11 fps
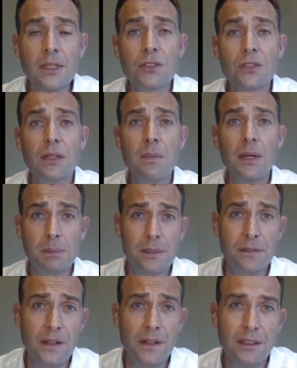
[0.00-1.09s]
So I'd much
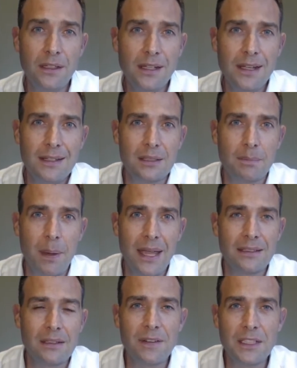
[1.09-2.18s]
prefer to pay
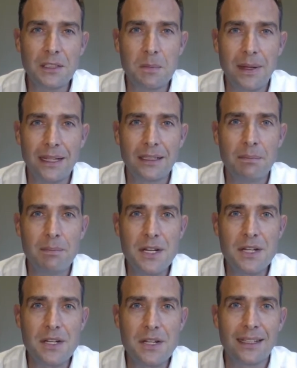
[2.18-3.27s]
an investment bank
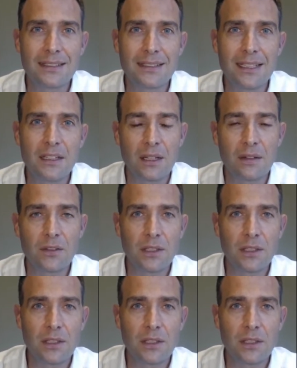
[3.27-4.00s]
commission and say, look, I've got